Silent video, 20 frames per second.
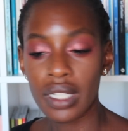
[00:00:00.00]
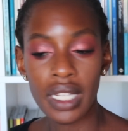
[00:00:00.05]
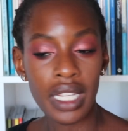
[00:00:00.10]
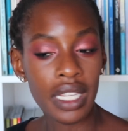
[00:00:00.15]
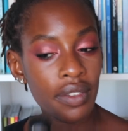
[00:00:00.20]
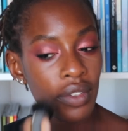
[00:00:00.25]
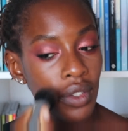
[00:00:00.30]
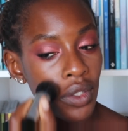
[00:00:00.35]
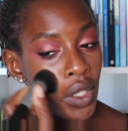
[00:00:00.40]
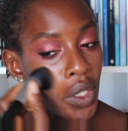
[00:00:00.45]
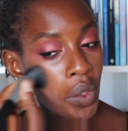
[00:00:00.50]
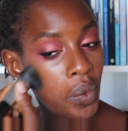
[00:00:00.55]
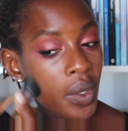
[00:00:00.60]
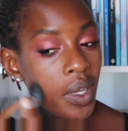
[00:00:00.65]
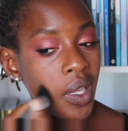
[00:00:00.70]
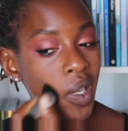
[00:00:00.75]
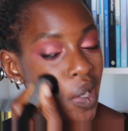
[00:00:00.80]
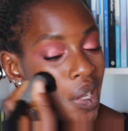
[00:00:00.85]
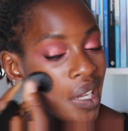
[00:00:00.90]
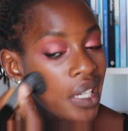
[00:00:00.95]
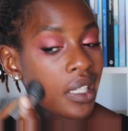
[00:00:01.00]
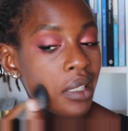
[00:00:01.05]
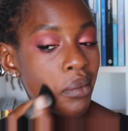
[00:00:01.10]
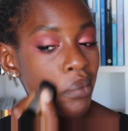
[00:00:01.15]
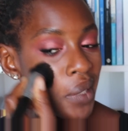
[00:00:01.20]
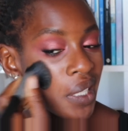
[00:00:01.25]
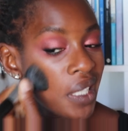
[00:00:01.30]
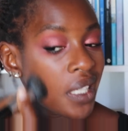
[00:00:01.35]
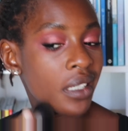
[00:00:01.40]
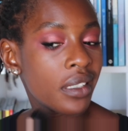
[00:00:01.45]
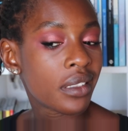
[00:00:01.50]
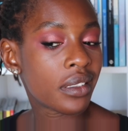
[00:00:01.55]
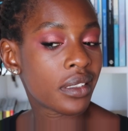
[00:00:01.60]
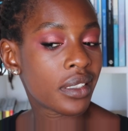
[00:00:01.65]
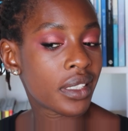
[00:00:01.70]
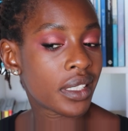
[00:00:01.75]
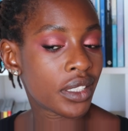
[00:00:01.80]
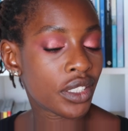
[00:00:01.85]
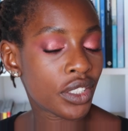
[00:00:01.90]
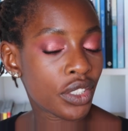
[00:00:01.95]
If you are like me
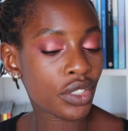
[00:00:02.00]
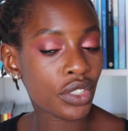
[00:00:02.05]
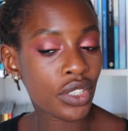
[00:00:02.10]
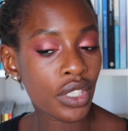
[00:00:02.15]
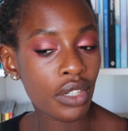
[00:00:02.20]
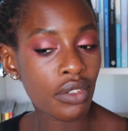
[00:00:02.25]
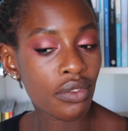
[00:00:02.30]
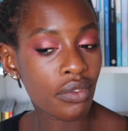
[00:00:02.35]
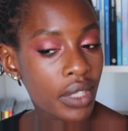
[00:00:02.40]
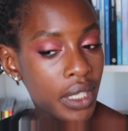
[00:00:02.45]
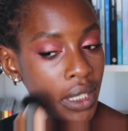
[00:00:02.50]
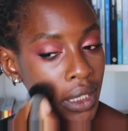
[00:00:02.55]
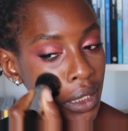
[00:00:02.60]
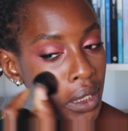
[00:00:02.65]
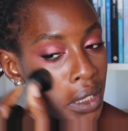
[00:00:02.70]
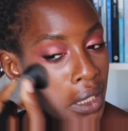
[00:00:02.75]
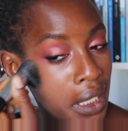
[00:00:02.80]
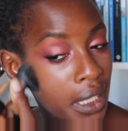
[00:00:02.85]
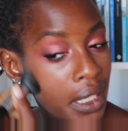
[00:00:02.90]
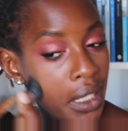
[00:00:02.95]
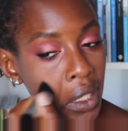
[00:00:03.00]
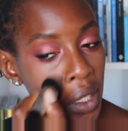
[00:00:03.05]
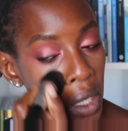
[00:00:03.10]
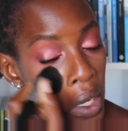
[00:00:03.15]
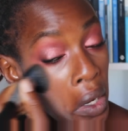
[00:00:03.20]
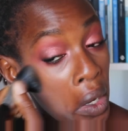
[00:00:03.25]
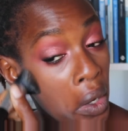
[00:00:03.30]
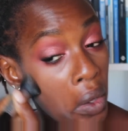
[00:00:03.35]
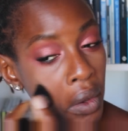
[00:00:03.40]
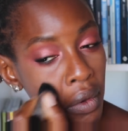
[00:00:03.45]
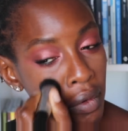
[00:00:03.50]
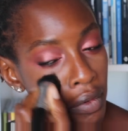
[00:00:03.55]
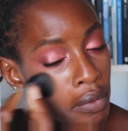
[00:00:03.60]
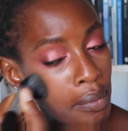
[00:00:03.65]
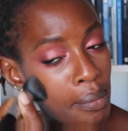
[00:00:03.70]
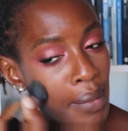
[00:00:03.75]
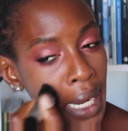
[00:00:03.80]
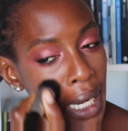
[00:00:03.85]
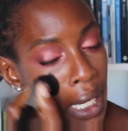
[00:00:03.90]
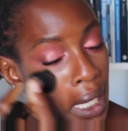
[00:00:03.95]
and you don't really like a lot
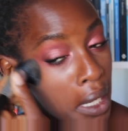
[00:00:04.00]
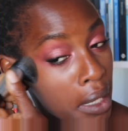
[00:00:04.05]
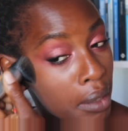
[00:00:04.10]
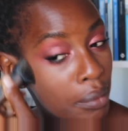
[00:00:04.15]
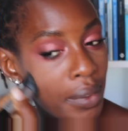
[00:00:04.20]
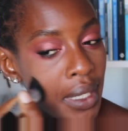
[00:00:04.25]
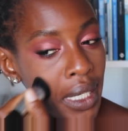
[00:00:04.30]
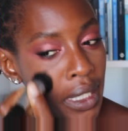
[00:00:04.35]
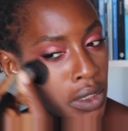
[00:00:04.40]
of makeup,